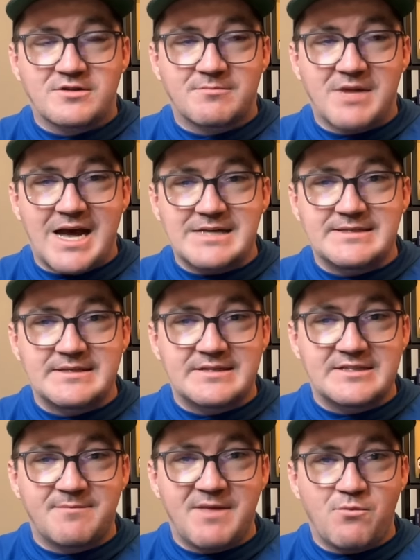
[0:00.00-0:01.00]
some guys in the
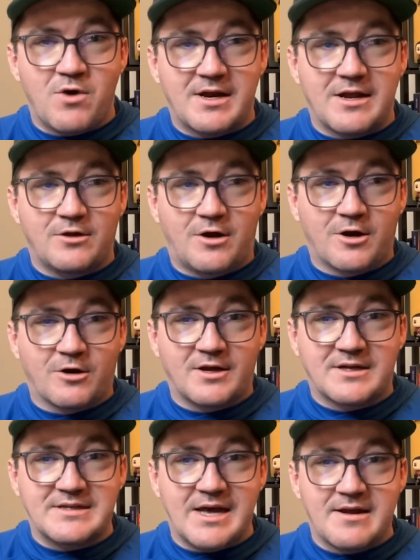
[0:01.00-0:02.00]
system they wanted to get longer
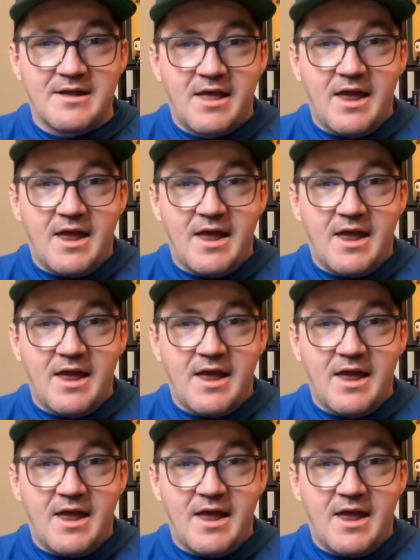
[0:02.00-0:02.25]
looks at.